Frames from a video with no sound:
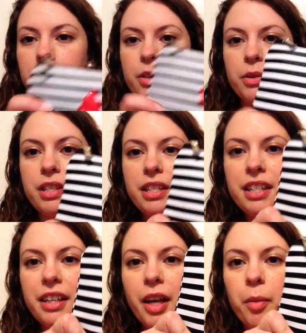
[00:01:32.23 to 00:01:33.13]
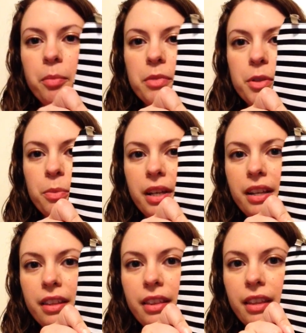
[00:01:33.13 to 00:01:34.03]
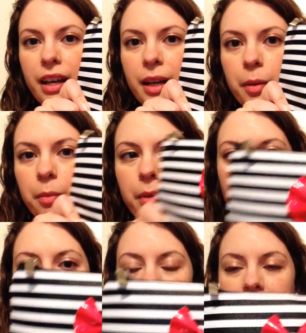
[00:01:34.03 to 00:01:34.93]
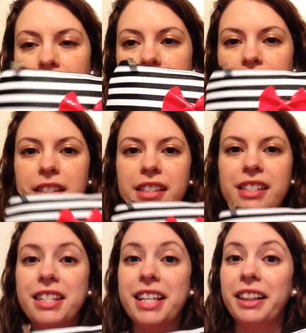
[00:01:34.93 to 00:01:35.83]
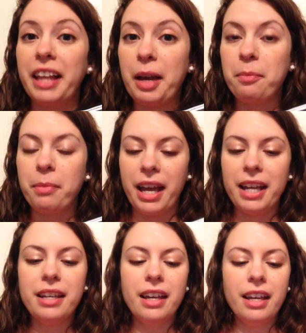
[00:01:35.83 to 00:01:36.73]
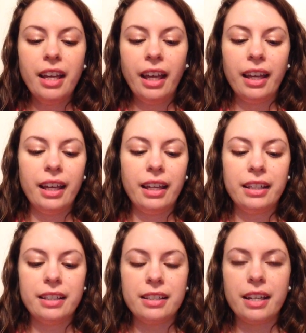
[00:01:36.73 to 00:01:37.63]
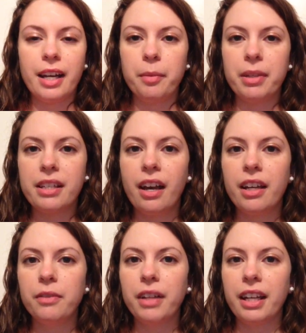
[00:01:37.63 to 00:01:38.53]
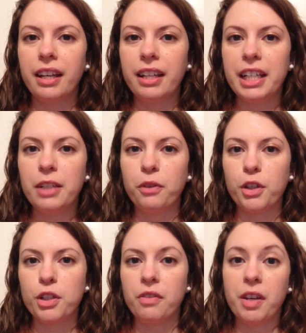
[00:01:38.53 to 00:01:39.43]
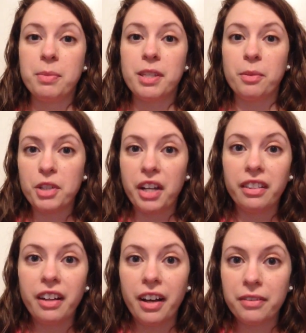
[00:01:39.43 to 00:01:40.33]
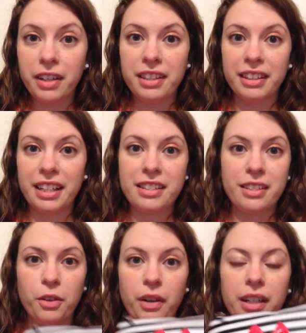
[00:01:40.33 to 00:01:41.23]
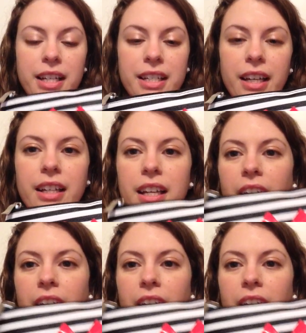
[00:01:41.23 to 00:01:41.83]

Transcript: So, SIZZI comes with um, a bag. It is the SIZZI Glam bag, and um, it's kind of like a Canadian version of Ipsy, which I love. I think that's a great idea.